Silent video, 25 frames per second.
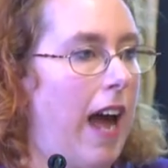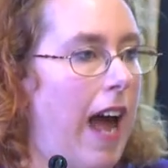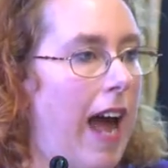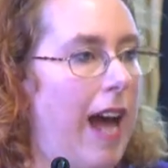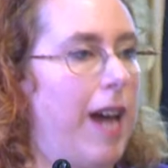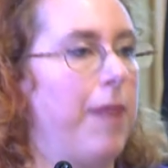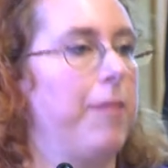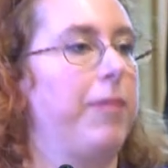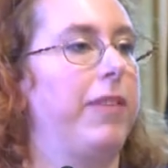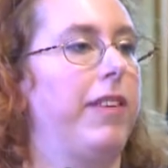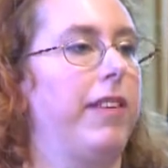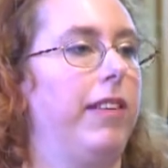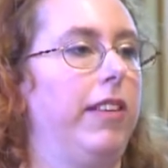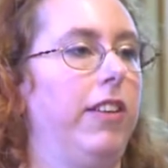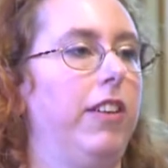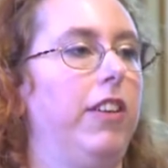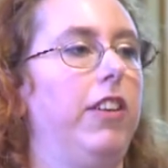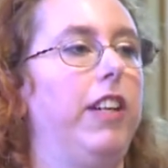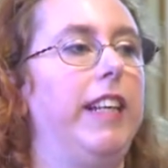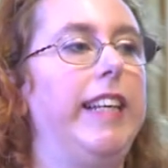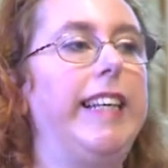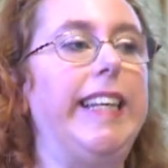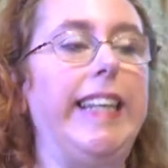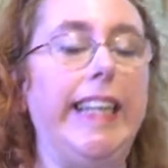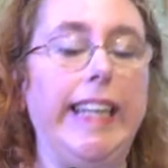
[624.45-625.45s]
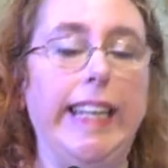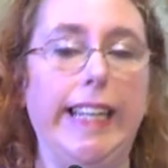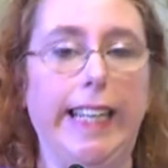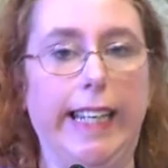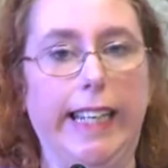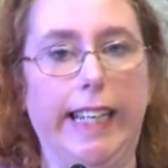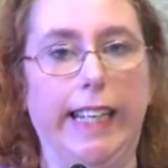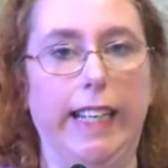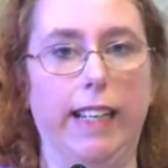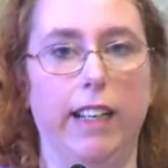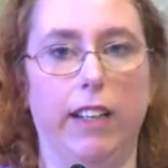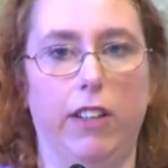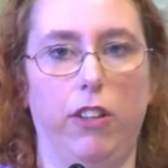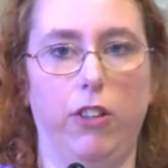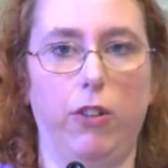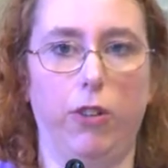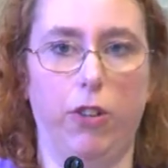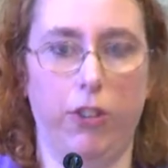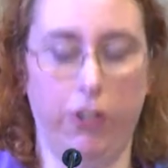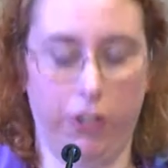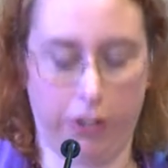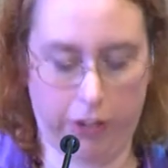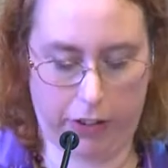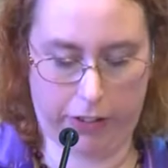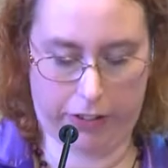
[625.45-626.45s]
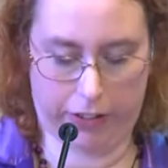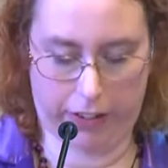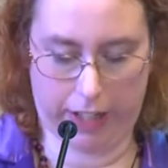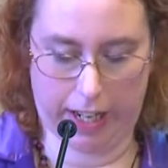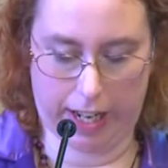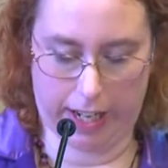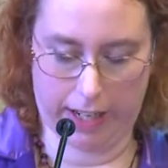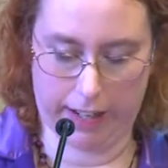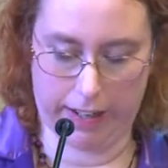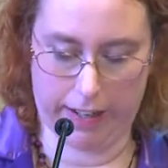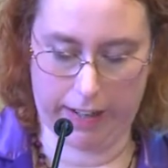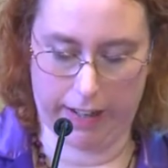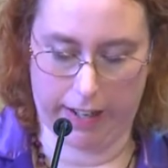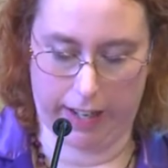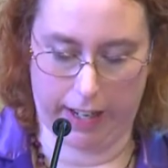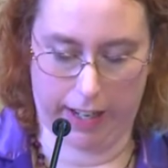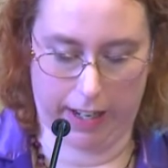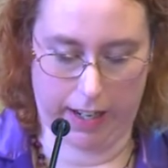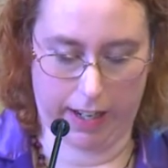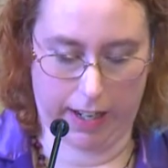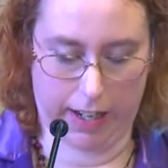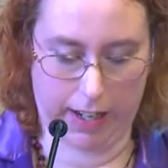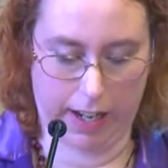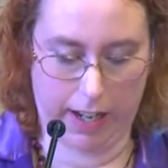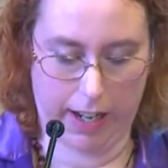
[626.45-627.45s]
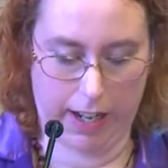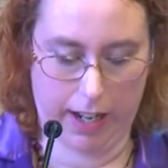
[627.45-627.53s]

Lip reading: absolutely key to understanding